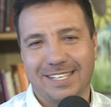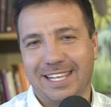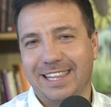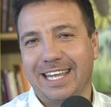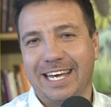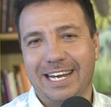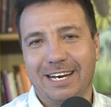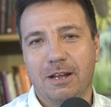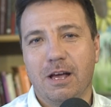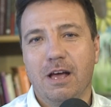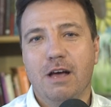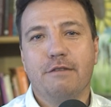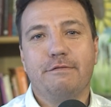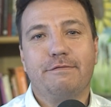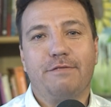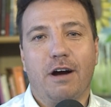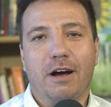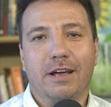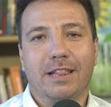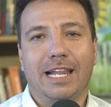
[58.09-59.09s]
And then
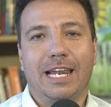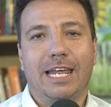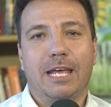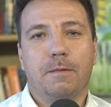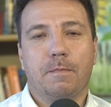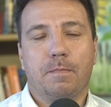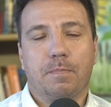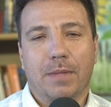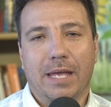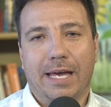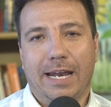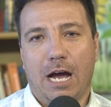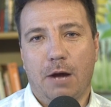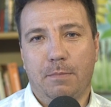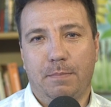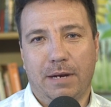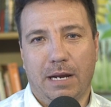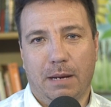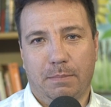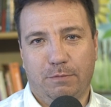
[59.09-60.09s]
finally, it
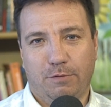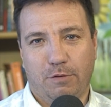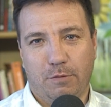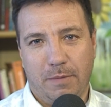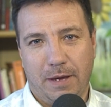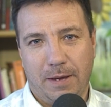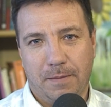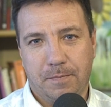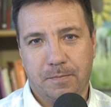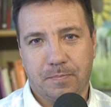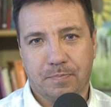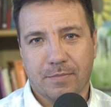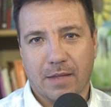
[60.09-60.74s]
opened up for me.